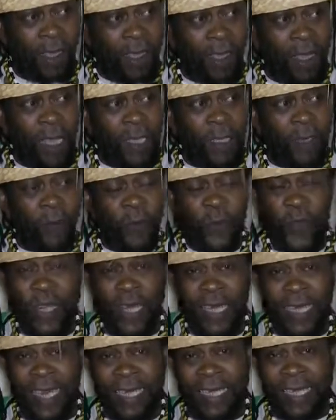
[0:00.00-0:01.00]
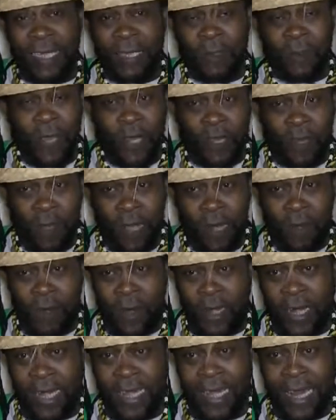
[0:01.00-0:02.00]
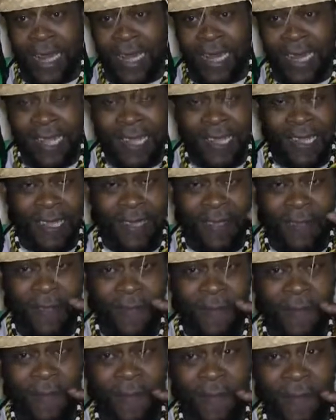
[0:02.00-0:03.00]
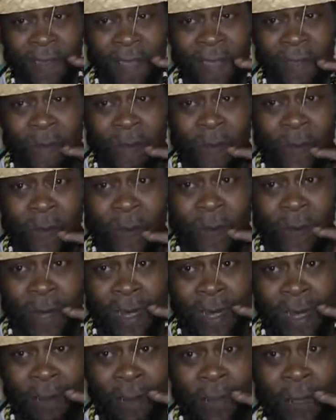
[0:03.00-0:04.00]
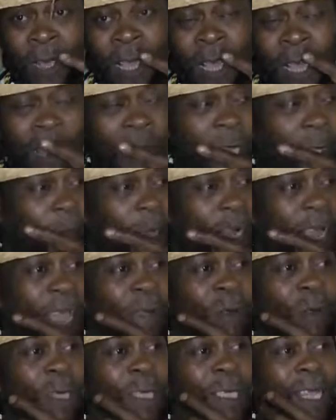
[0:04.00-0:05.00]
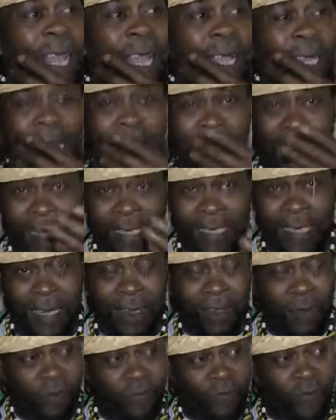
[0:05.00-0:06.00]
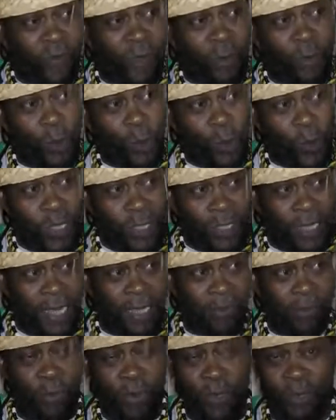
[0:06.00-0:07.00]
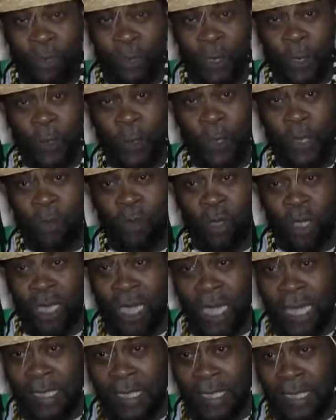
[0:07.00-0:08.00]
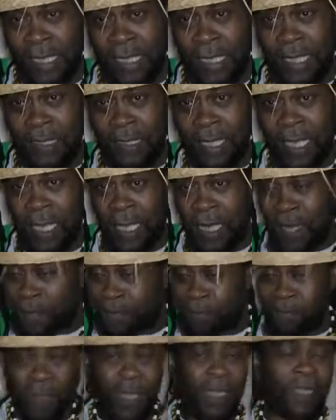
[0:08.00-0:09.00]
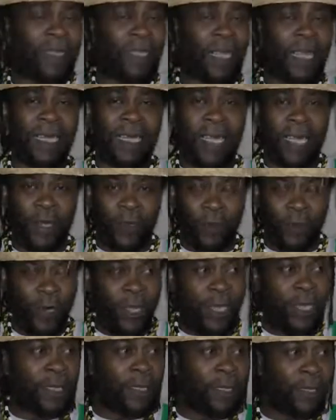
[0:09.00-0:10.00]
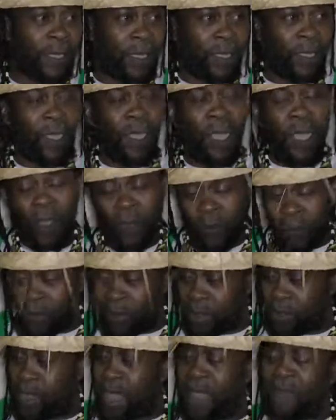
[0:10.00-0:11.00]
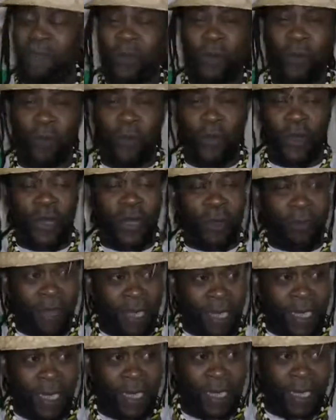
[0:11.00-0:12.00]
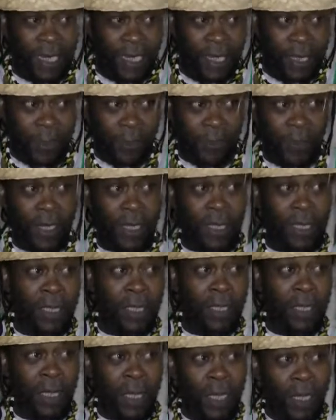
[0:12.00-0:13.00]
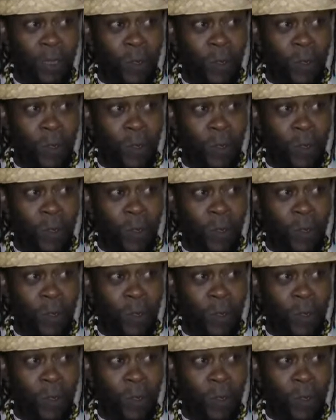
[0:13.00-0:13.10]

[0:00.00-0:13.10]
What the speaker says: Because real death is when you're already dead. If you know what I mean. Because when I was talking, like I tell you before, I'm sure I said it previously, because this is Mr. Death reasoning. We have to bring it back in this reasoning.